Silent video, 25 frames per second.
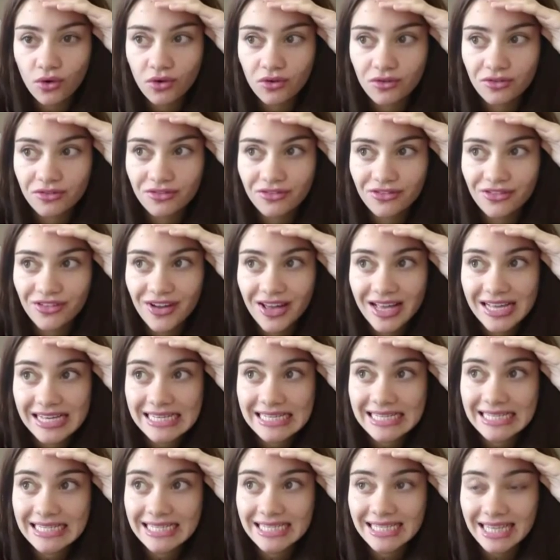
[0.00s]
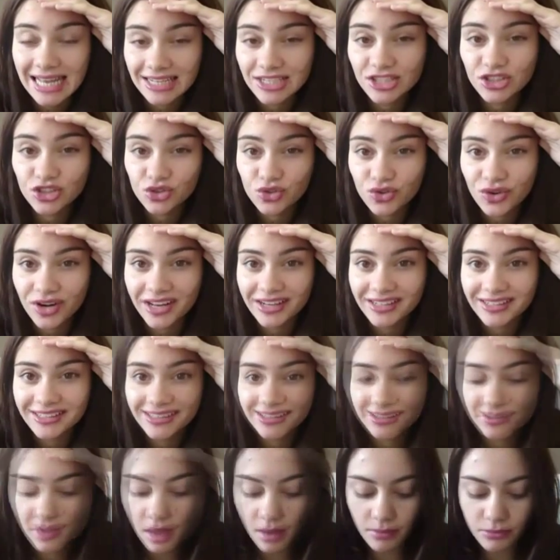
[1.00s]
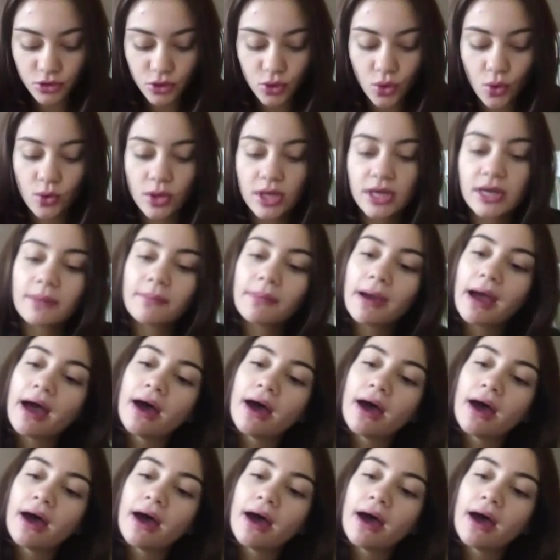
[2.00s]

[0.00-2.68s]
of sunscreens. I'm talking